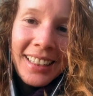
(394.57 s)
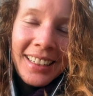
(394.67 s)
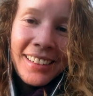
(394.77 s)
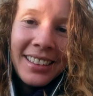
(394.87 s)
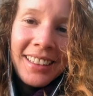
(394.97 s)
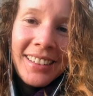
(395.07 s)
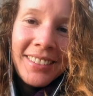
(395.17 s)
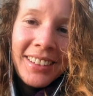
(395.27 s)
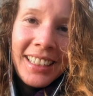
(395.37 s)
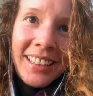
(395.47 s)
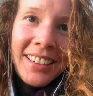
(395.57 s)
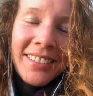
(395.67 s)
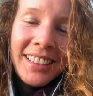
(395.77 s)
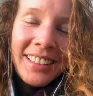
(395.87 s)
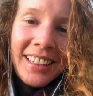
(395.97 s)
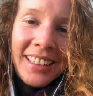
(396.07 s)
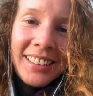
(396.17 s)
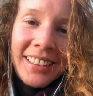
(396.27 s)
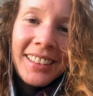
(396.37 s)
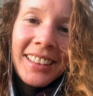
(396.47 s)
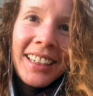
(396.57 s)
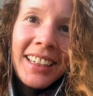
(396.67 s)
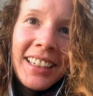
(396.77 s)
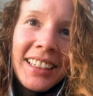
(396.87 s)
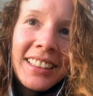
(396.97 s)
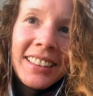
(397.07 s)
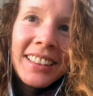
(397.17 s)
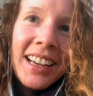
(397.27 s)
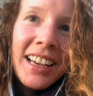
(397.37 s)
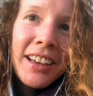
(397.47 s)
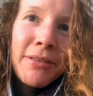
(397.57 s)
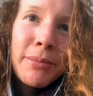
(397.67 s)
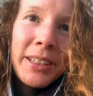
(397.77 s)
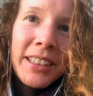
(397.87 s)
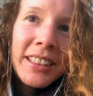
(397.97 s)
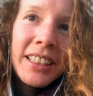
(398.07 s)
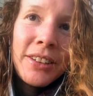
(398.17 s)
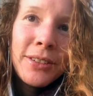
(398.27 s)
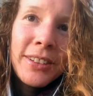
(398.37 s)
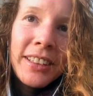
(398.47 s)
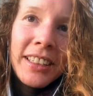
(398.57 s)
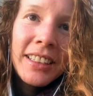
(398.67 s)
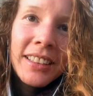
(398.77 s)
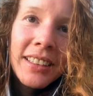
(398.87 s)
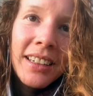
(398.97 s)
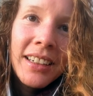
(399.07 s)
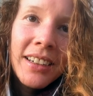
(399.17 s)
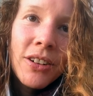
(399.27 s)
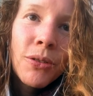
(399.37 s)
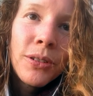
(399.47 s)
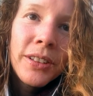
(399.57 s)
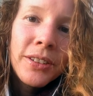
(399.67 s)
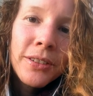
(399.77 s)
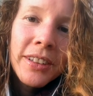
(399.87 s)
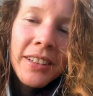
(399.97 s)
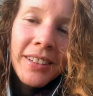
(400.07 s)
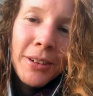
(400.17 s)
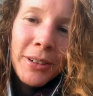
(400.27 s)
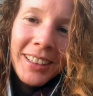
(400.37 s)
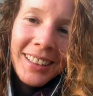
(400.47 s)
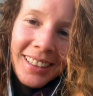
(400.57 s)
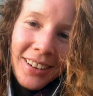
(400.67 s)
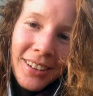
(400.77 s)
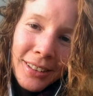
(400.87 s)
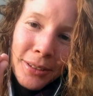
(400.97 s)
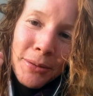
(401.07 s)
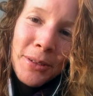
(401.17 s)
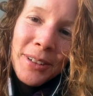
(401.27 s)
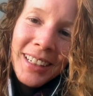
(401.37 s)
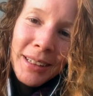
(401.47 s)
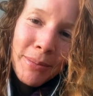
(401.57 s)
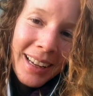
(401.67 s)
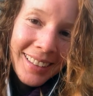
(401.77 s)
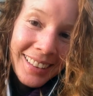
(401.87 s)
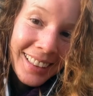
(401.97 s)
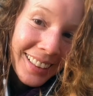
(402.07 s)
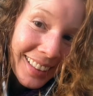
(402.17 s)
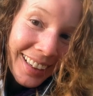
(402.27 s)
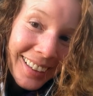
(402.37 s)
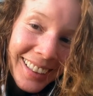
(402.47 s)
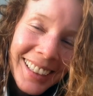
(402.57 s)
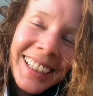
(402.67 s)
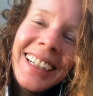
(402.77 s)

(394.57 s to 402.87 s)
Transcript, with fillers: There, it's really irritated, and I have been using uh, old urine soaked in a cotton wool and placing it there.